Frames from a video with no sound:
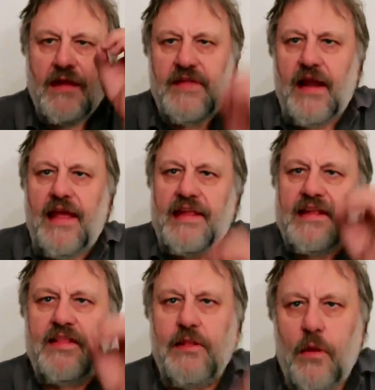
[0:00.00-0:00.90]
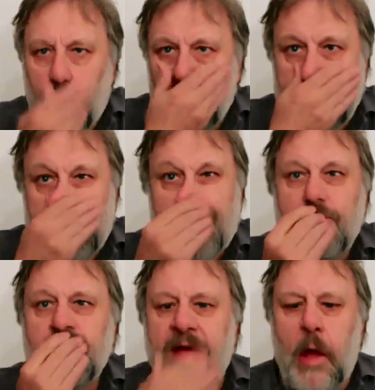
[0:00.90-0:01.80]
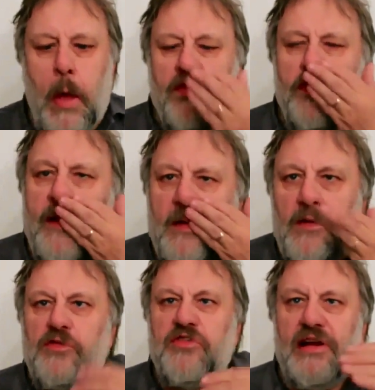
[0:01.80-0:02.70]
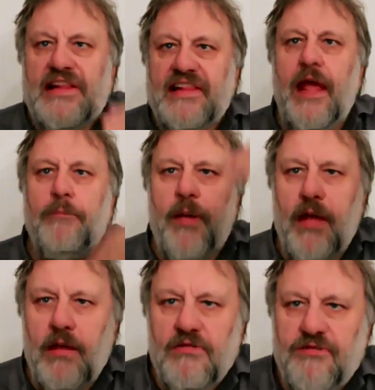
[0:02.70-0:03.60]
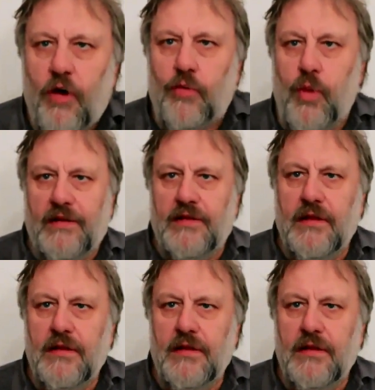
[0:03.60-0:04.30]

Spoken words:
The lesson was the crucial step forward.